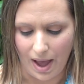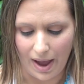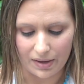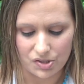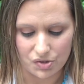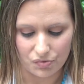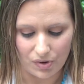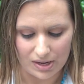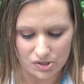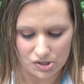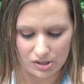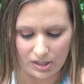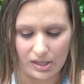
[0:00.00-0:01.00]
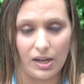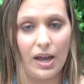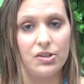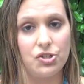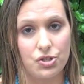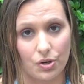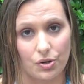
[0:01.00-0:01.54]
Act rationally
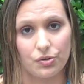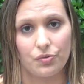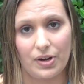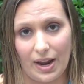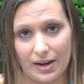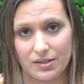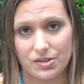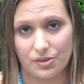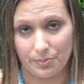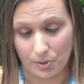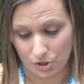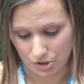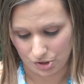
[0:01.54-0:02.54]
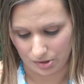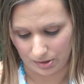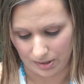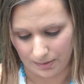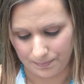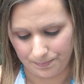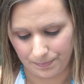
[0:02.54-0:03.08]
and don't react emotionally.